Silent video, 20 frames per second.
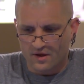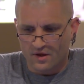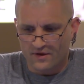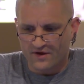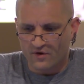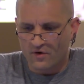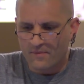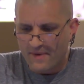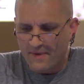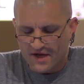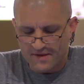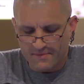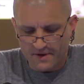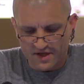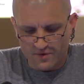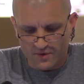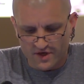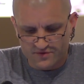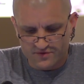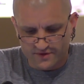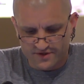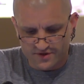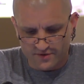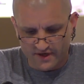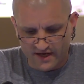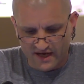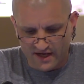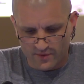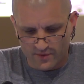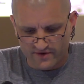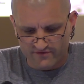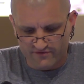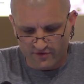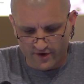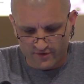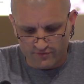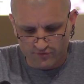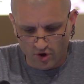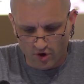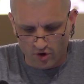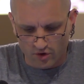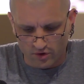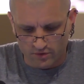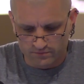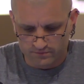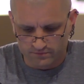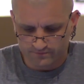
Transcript: There are many, many ways we're doing Halloween very wrong.